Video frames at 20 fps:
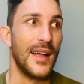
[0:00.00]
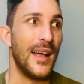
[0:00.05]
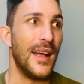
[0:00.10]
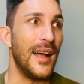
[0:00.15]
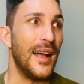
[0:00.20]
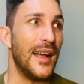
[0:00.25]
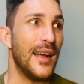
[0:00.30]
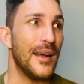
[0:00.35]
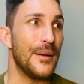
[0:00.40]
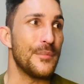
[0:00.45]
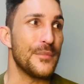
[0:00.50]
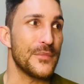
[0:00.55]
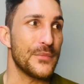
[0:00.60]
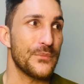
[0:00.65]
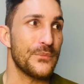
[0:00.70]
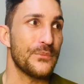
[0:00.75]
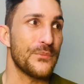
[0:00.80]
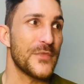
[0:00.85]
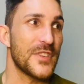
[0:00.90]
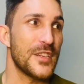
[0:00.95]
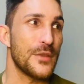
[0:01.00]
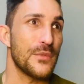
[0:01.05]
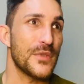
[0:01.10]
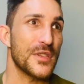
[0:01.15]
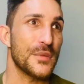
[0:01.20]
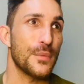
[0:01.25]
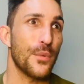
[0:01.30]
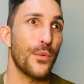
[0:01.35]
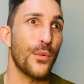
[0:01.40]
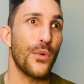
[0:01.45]
Um, she
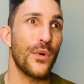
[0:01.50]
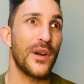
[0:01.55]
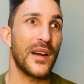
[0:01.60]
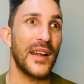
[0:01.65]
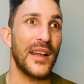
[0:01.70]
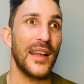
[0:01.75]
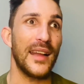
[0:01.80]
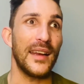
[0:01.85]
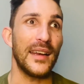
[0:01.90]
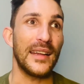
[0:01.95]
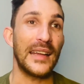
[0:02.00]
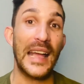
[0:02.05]
was born in